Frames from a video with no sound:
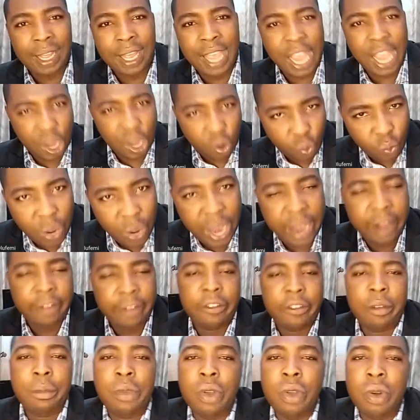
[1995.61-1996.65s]
away
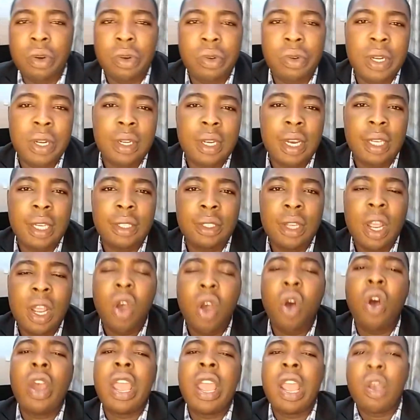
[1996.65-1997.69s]
from your greatness
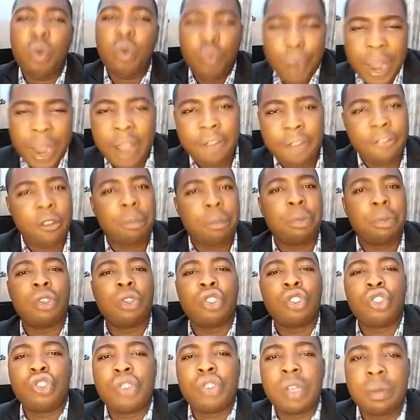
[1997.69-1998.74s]
or away from your
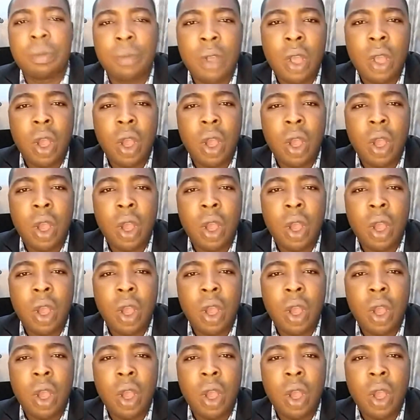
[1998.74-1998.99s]
dream